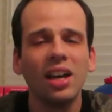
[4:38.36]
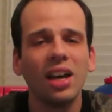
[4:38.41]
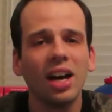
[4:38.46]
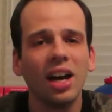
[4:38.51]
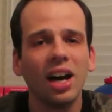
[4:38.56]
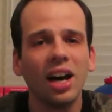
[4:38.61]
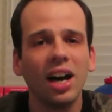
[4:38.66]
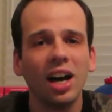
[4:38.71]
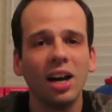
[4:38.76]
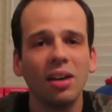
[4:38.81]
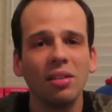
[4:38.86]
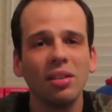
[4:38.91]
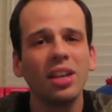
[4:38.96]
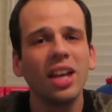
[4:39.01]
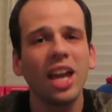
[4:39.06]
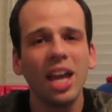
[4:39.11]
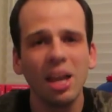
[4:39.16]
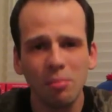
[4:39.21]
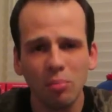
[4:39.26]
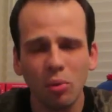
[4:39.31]
The
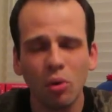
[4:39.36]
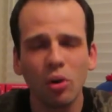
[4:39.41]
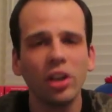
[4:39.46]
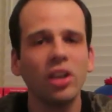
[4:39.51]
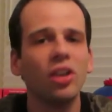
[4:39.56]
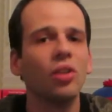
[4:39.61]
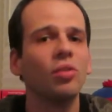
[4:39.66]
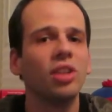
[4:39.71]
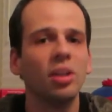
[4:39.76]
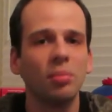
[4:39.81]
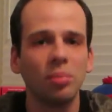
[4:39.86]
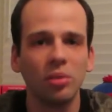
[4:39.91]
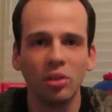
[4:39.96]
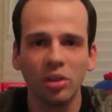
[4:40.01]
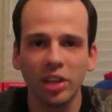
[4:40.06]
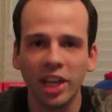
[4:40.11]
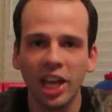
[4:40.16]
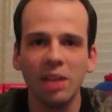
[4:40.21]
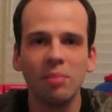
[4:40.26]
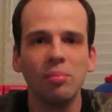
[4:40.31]
Game Boy, you know, typical
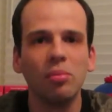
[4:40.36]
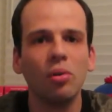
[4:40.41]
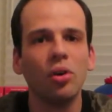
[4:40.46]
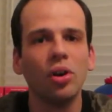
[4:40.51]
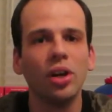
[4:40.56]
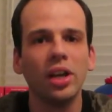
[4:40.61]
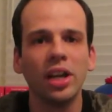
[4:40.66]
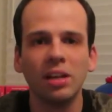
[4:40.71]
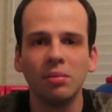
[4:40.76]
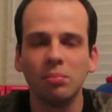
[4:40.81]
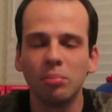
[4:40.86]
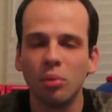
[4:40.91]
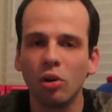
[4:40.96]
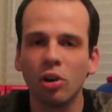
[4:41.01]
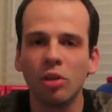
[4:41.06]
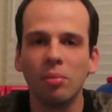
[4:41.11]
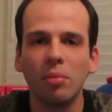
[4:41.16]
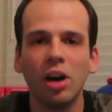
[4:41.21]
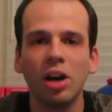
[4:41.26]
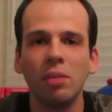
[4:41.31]
Game Boy and
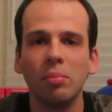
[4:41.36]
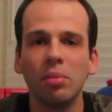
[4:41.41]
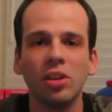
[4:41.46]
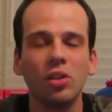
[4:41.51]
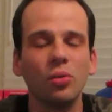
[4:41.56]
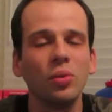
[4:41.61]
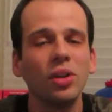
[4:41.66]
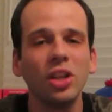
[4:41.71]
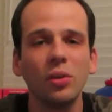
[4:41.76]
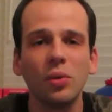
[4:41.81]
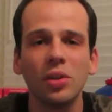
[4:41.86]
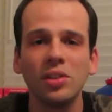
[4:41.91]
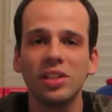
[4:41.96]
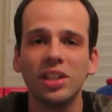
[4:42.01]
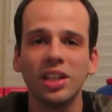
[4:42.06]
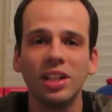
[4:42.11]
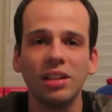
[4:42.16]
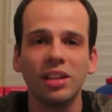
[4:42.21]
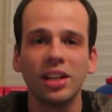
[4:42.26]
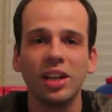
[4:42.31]
Pokemon, but there really wasn't
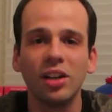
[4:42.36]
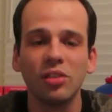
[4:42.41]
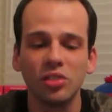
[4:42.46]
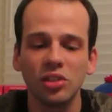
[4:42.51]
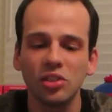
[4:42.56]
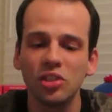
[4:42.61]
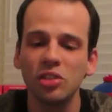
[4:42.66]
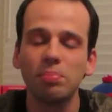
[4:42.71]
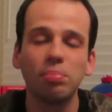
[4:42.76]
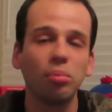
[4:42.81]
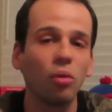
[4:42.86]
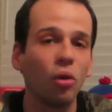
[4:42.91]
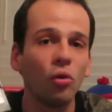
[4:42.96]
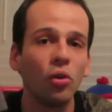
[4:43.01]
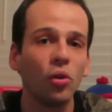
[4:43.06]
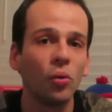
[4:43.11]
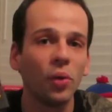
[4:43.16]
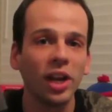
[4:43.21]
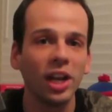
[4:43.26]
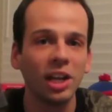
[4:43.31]
anything else. I was just blown
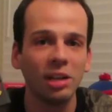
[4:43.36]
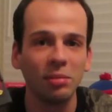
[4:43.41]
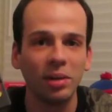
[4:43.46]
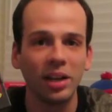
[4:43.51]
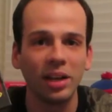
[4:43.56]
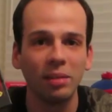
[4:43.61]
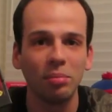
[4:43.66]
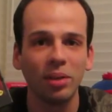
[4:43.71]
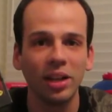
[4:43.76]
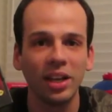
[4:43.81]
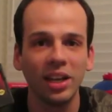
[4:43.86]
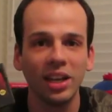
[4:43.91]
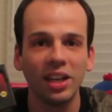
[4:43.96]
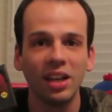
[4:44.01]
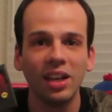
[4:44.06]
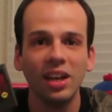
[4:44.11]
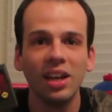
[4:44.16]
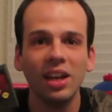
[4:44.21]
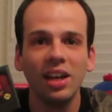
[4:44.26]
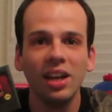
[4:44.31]
away by
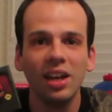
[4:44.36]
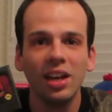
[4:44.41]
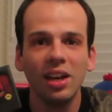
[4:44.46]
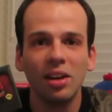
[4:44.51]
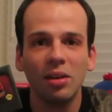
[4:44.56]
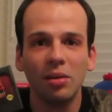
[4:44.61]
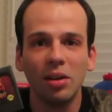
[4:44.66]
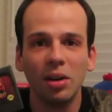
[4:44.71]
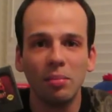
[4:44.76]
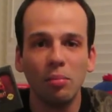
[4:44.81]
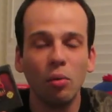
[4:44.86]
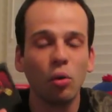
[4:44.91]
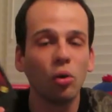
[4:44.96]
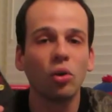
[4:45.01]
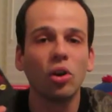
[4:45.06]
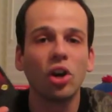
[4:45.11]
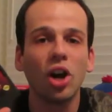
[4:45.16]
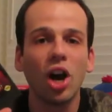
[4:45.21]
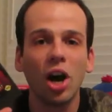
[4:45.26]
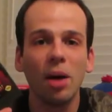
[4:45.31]
playing Mortal
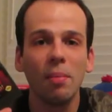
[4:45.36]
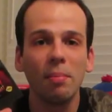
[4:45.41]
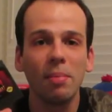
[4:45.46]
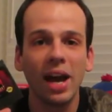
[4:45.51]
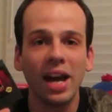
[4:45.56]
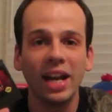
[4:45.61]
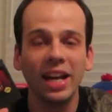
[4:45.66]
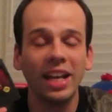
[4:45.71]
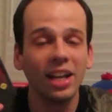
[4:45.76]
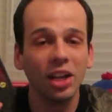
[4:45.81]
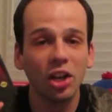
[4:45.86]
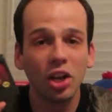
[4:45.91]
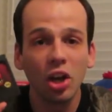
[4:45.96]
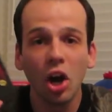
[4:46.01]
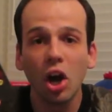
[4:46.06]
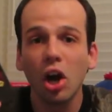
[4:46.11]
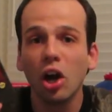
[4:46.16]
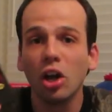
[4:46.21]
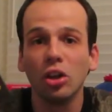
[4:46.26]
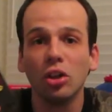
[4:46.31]
Kombat in
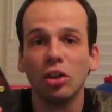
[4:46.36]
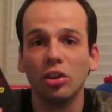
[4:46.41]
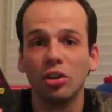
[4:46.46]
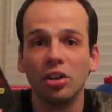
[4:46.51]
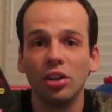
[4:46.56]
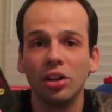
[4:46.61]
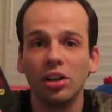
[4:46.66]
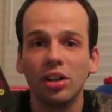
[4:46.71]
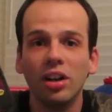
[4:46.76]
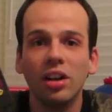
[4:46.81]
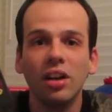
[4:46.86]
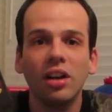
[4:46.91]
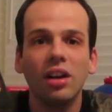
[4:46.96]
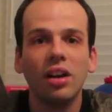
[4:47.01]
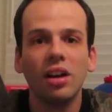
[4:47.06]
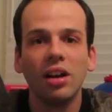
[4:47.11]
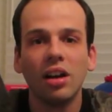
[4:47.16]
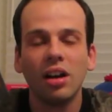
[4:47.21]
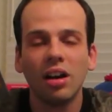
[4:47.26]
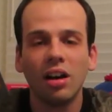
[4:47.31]
color
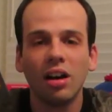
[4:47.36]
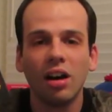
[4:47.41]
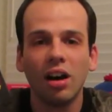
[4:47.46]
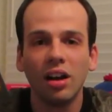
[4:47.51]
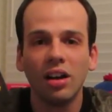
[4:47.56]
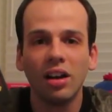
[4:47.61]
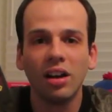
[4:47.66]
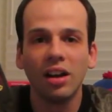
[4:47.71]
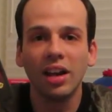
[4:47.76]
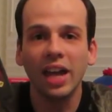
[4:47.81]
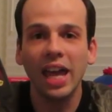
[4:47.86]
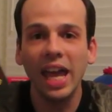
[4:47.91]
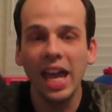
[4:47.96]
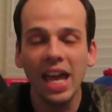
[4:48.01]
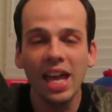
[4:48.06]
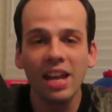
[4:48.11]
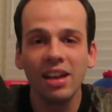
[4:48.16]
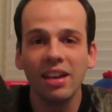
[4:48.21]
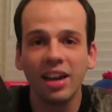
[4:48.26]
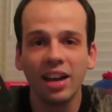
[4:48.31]
on a
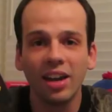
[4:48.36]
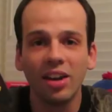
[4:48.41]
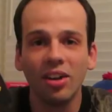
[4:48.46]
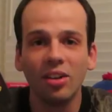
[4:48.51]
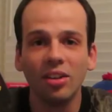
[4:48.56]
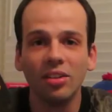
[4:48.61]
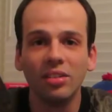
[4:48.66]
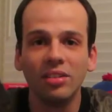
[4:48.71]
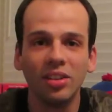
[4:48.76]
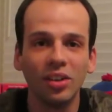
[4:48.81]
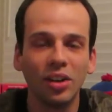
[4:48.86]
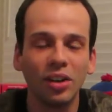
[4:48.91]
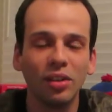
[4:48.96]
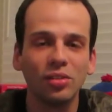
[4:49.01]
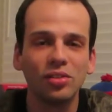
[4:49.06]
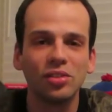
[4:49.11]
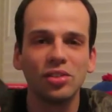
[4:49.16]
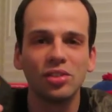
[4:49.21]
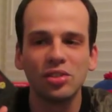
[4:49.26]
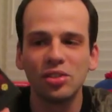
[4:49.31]
handheld. You know, it
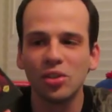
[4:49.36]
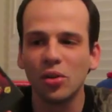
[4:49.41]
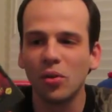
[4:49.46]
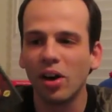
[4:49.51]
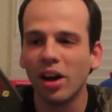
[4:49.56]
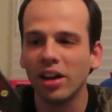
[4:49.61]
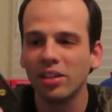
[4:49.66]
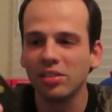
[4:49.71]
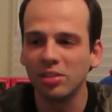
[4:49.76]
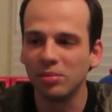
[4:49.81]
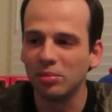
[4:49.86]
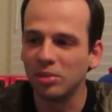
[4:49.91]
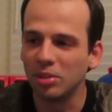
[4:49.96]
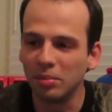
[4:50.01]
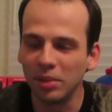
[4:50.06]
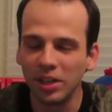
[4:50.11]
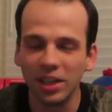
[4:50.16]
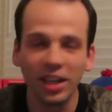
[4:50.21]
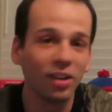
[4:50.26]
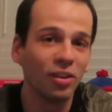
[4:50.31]
was just so awesome to
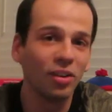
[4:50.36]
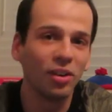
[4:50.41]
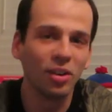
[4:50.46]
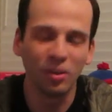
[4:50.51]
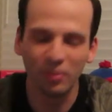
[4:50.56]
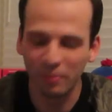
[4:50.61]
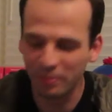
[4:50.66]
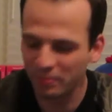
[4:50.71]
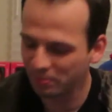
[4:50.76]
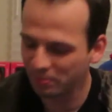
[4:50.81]
me. I don't know.